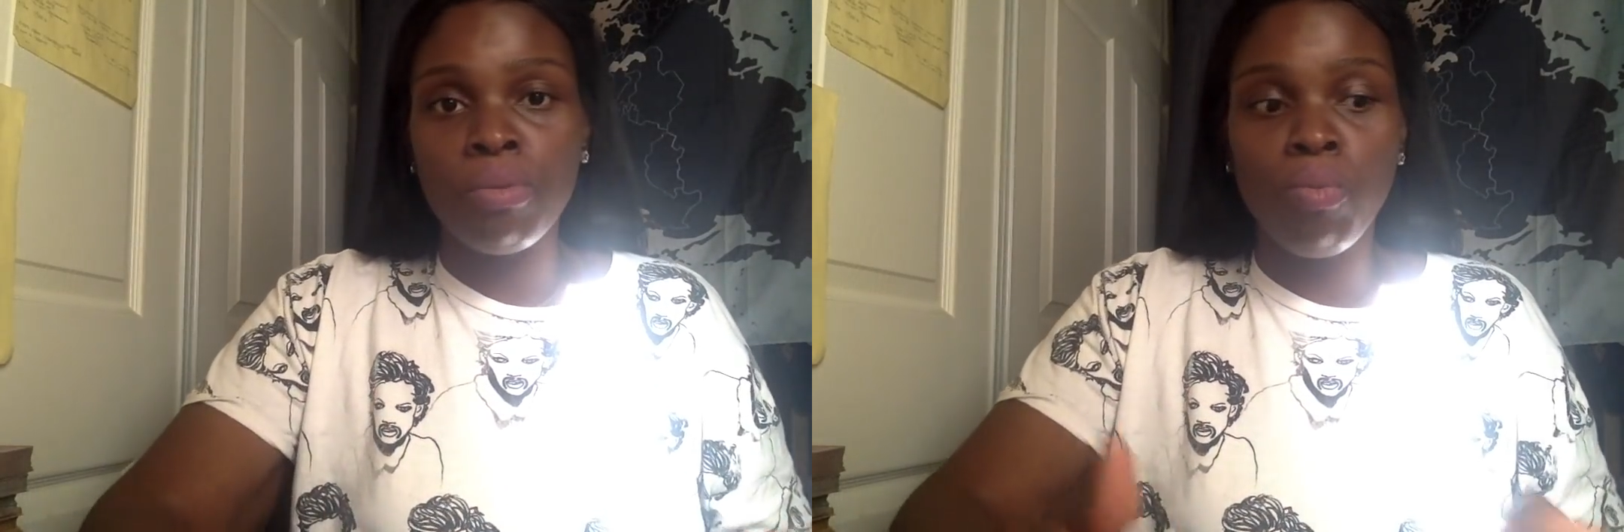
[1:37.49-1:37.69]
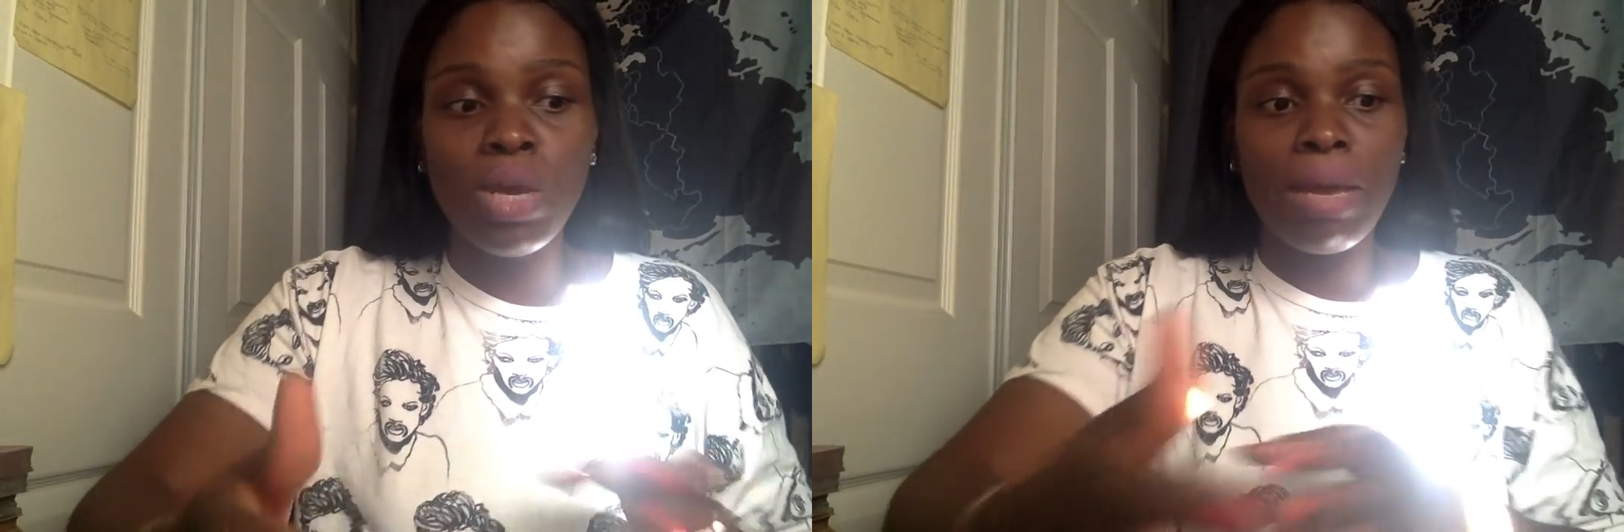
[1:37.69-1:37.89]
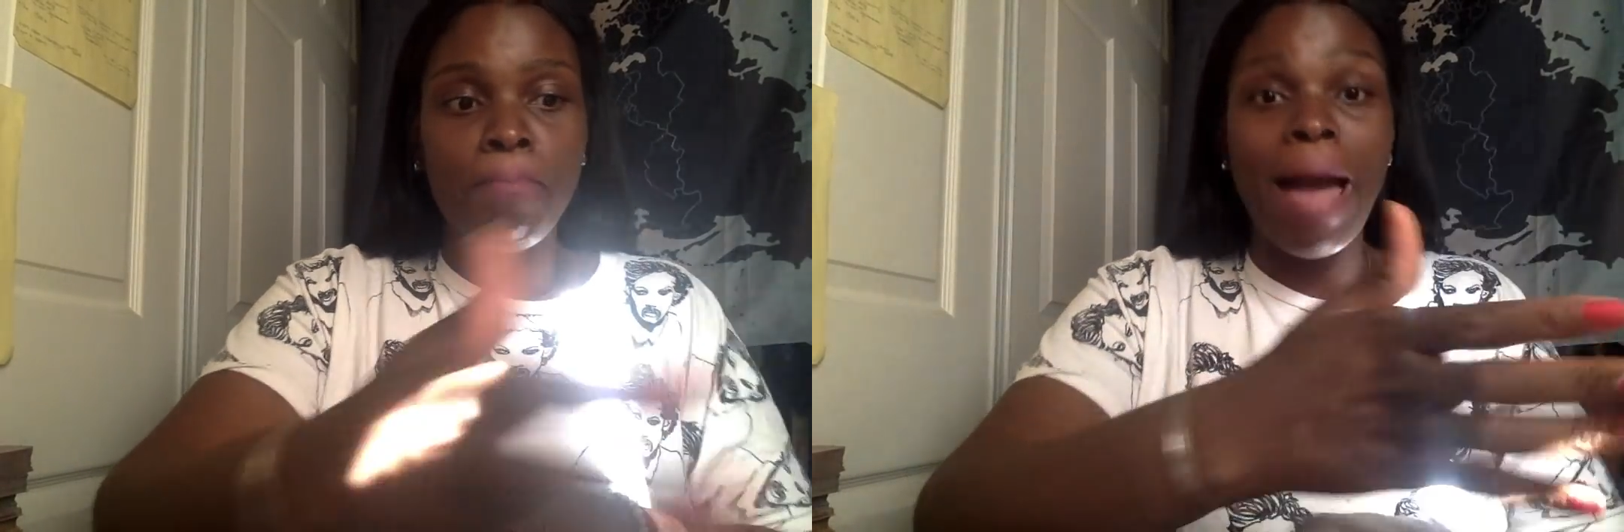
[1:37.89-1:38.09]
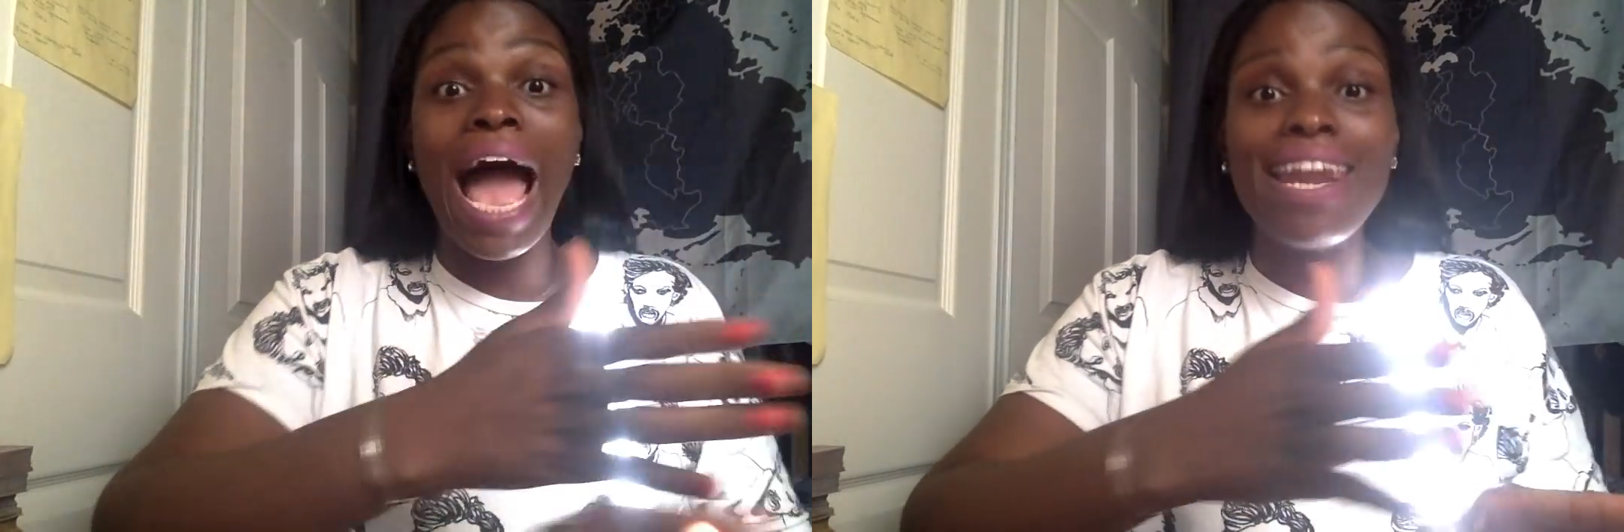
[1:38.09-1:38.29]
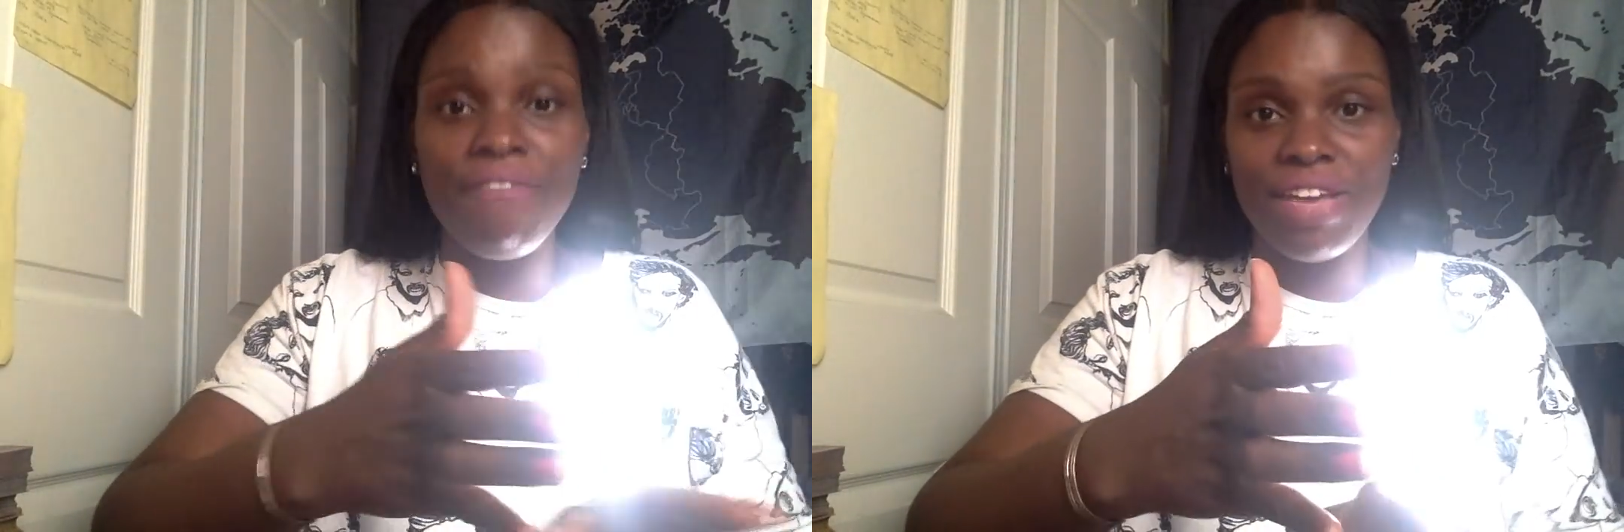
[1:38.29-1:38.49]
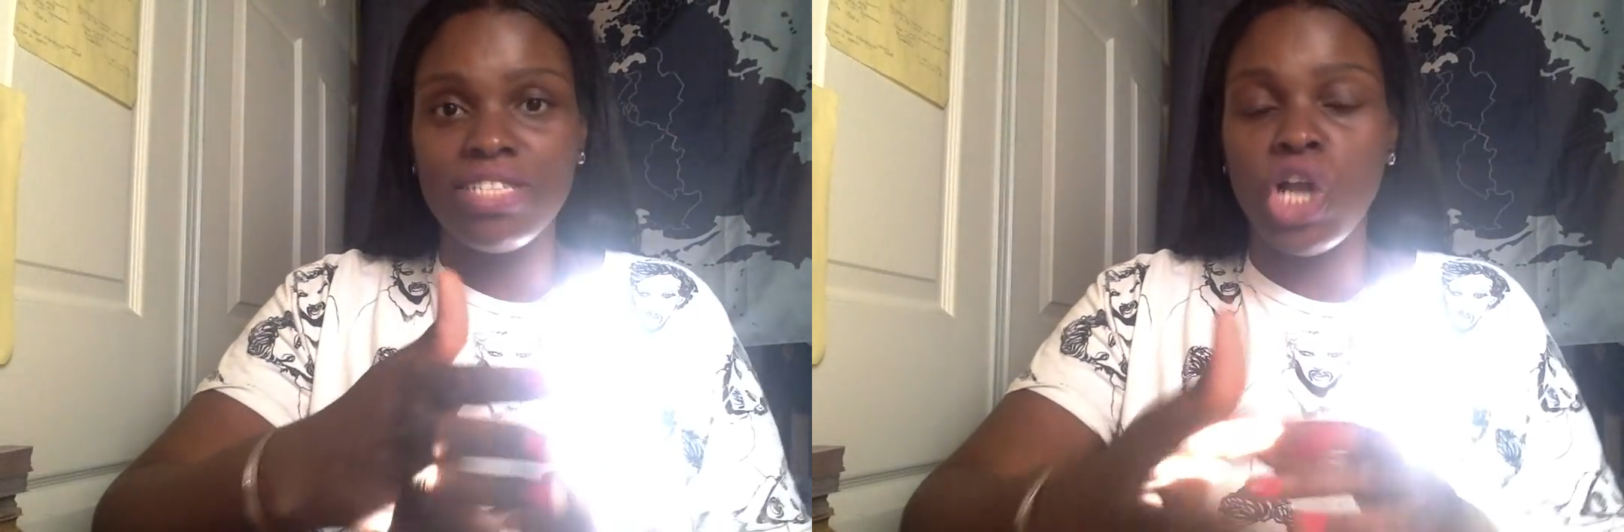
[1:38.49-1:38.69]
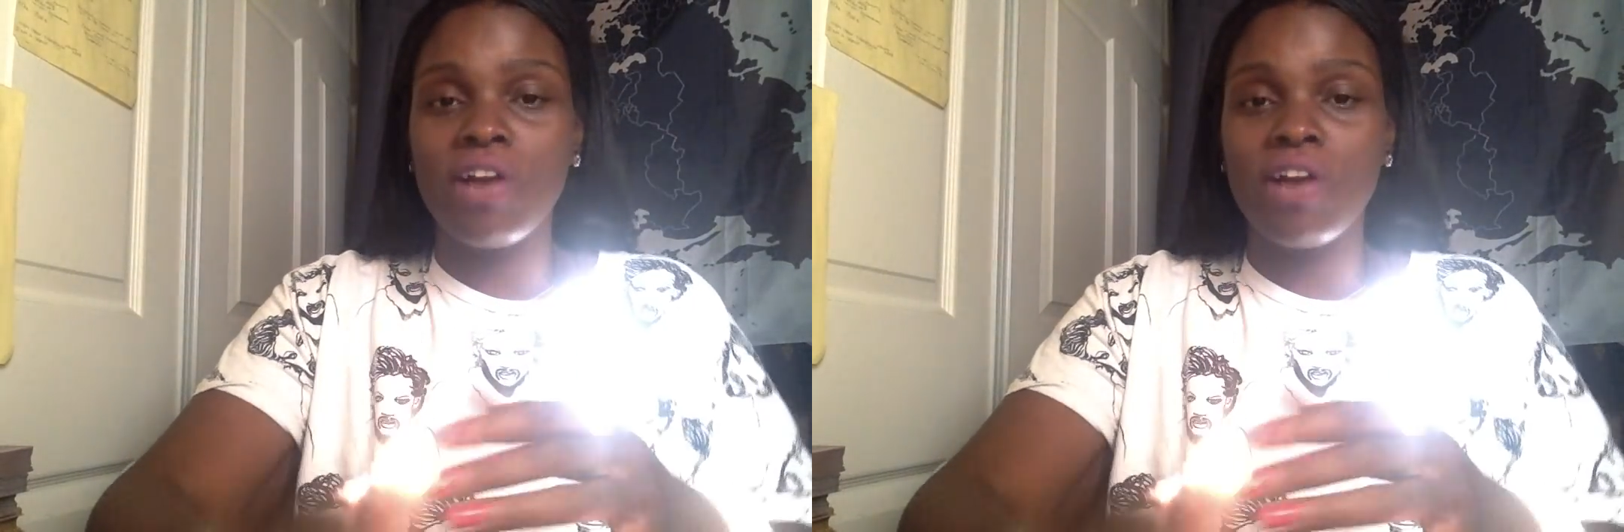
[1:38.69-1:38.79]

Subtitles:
We can manifest our